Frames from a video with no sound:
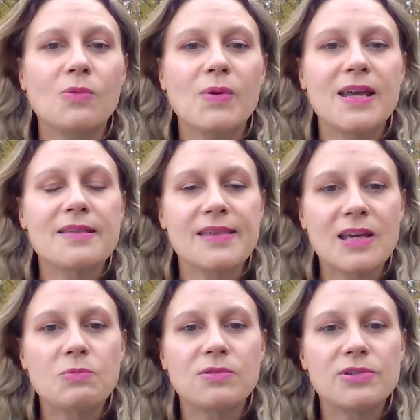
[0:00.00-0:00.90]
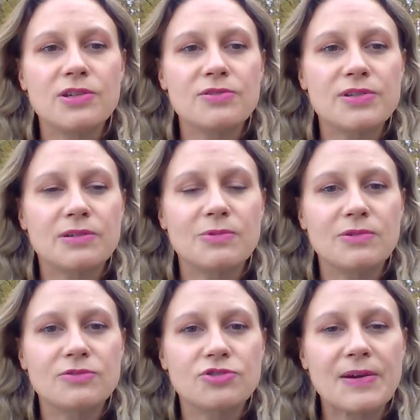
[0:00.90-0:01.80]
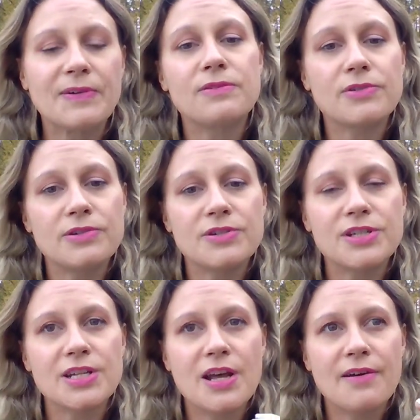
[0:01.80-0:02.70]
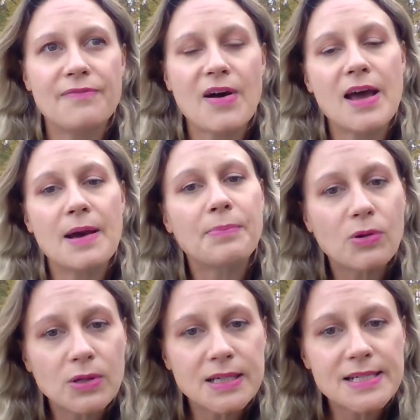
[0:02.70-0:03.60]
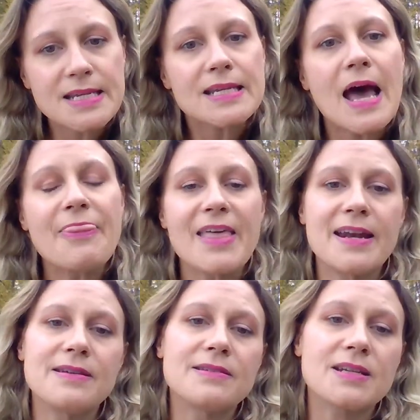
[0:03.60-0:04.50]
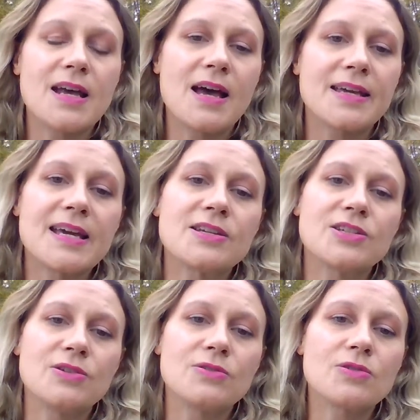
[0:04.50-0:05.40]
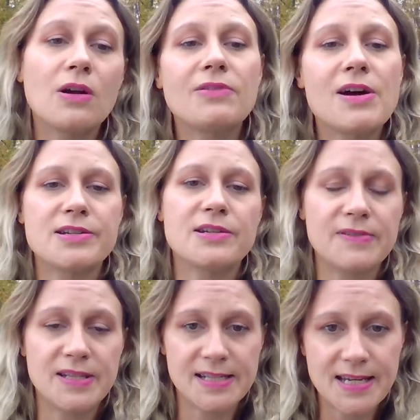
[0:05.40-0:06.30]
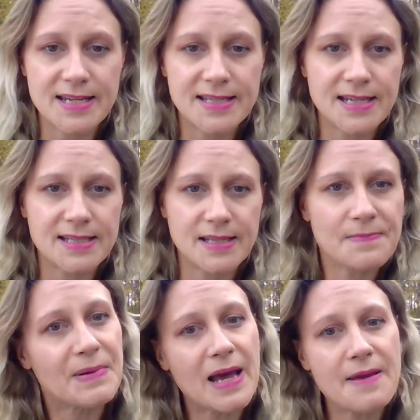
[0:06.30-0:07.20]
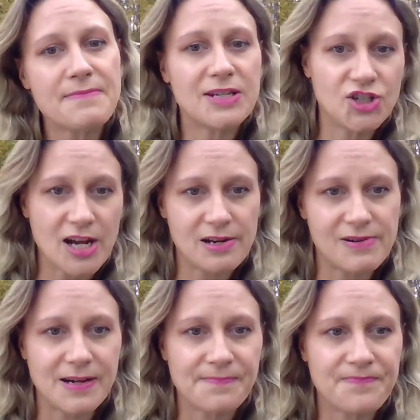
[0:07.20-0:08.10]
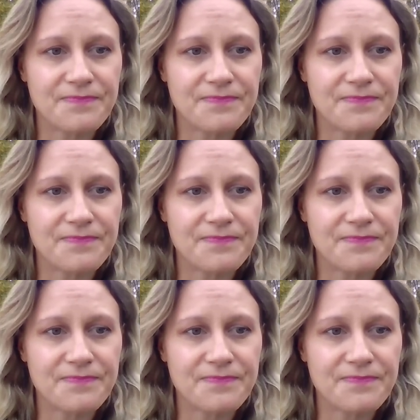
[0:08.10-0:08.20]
we think we'll travel a route via Portland and then get to Colorado for the ski season by mid-January.